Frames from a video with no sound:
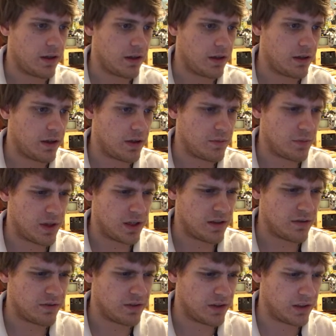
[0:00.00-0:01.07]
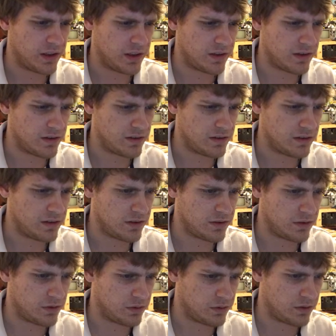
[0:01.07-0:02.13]
and I may fill it
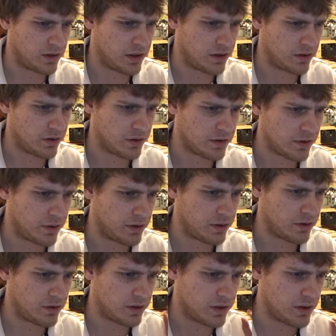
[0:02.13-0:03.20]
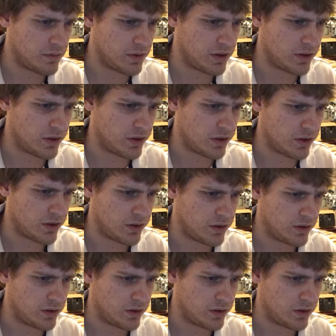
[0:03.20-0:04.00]
into color. So I go to image,